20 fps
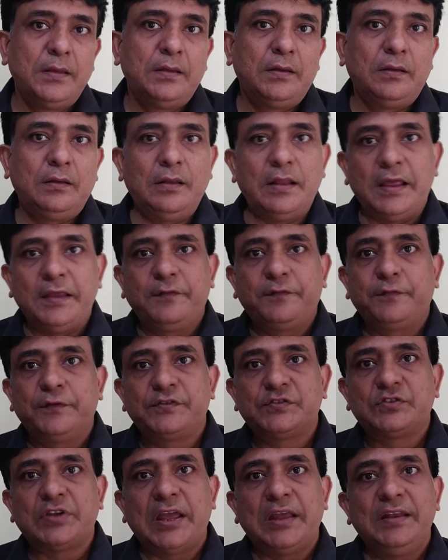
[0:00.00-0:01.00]

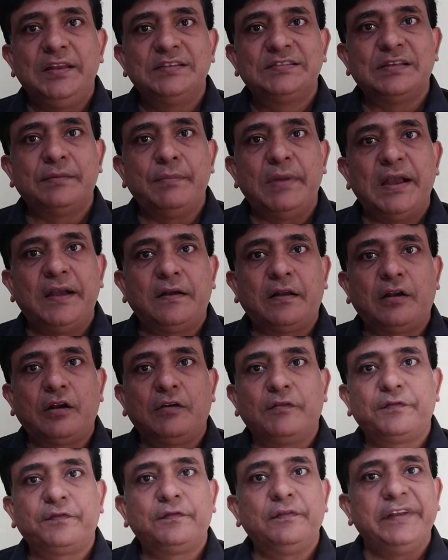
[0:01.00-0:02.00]
Lifestyle is a matter
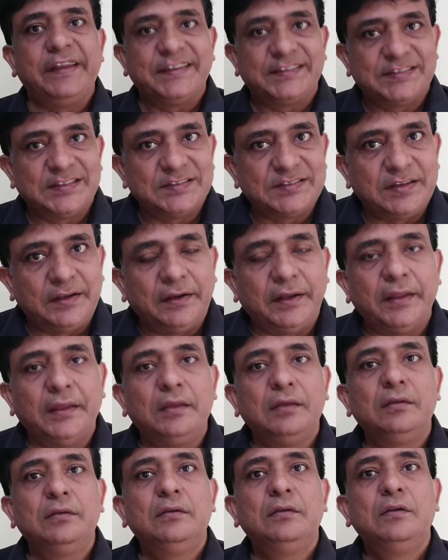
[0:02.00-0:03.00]
of necessity.